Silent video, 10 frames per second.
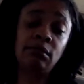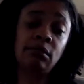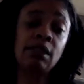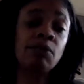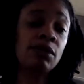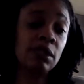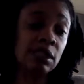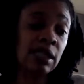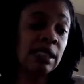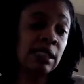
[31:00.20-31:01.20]
I'm supposed to
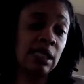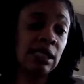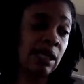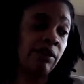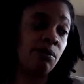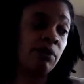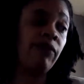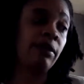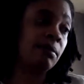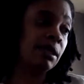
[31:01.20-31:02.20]
today sit here with
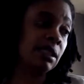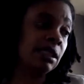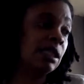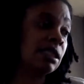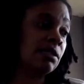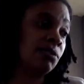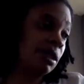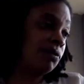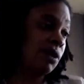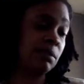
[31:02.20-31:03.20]
him and just listen to what
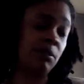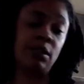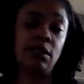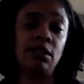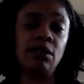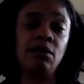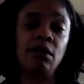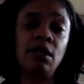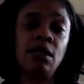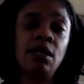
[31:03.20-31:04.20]
he wants me to do.
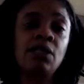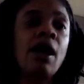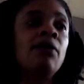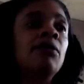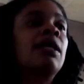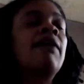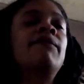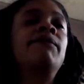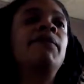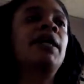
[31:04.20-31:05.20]
So I don't keep
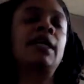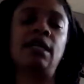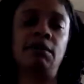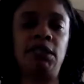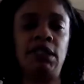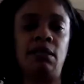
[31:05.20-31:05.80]
fucking up shit.